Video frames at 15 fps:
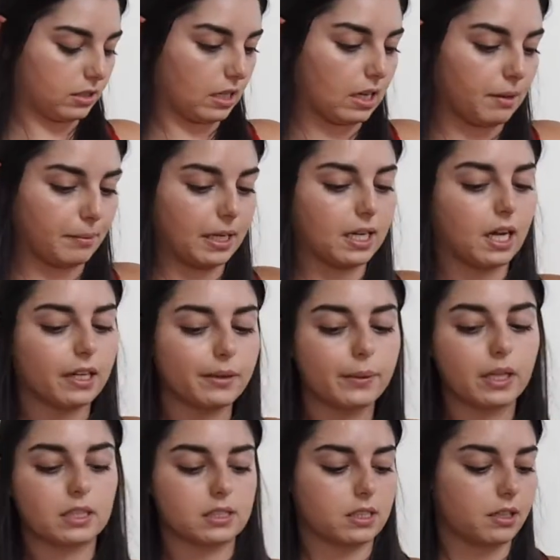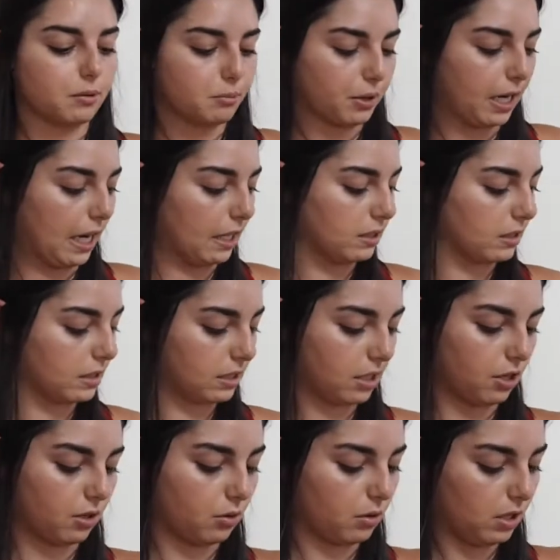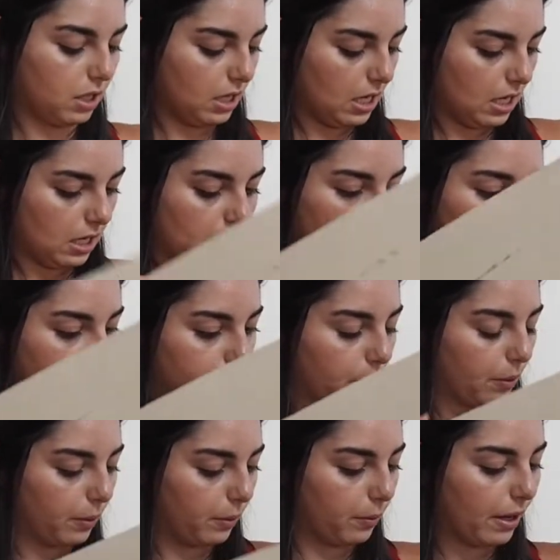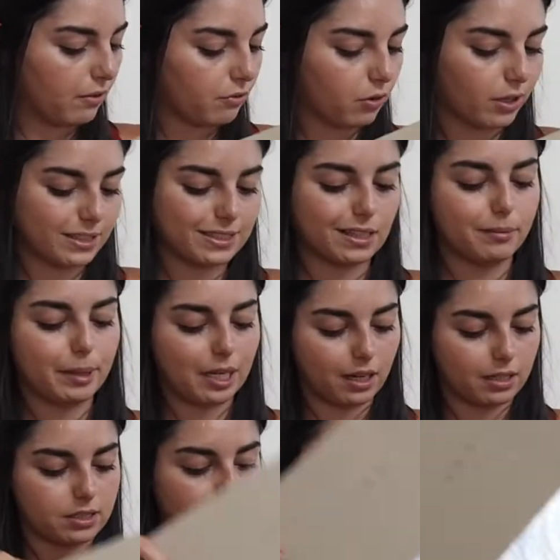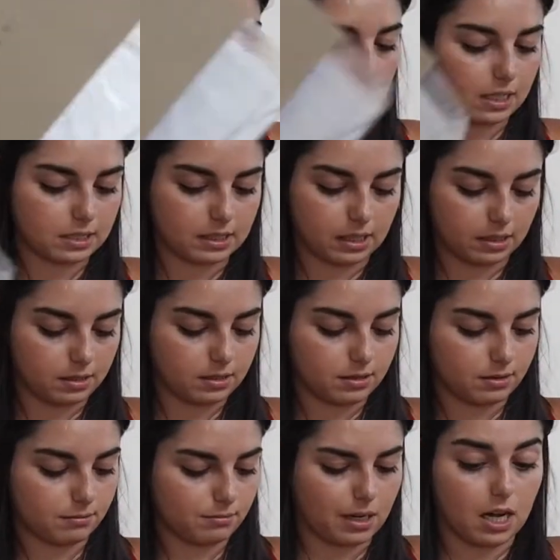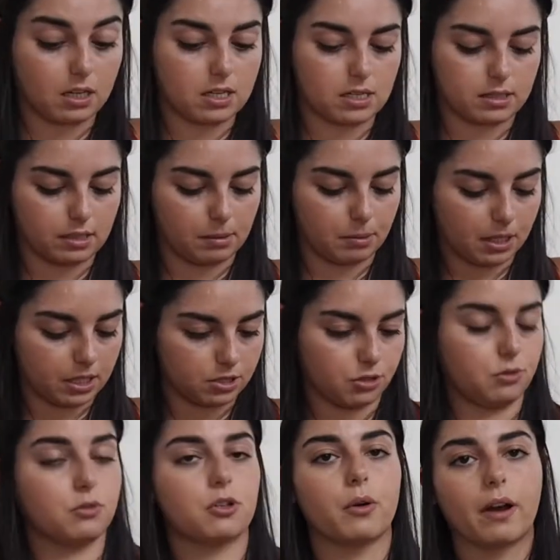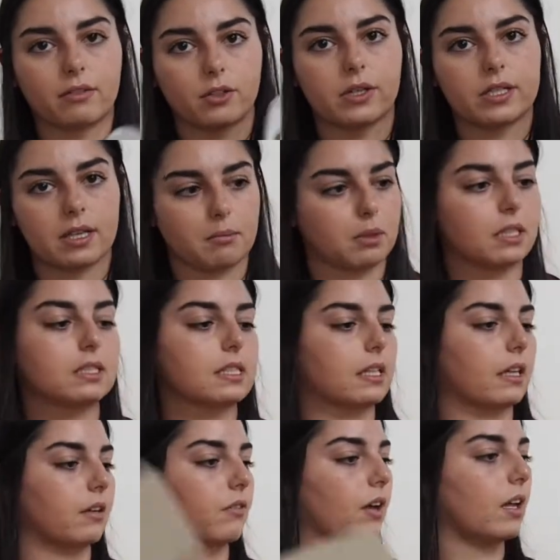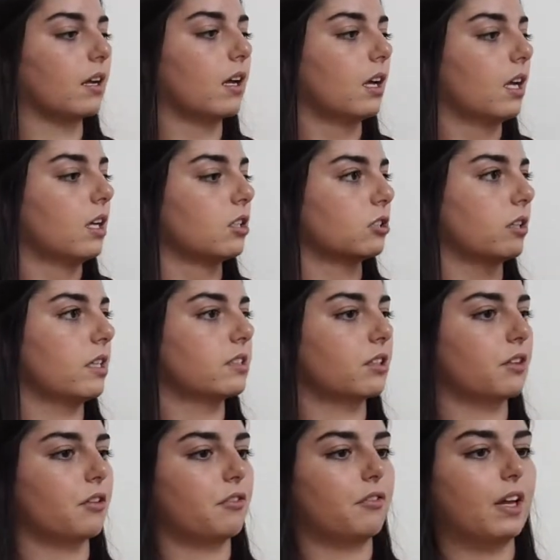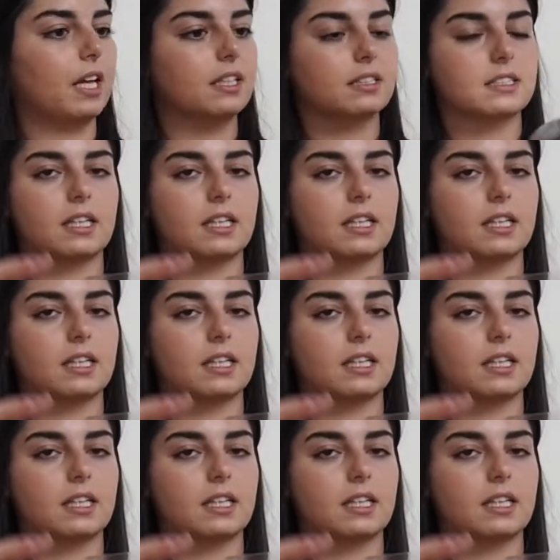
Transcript: And Honeywell is a good brand, so this is what we went for. It's going to be hard to unbox this, honestly, because you do have to assemble a ceiling fan. So these are the fins.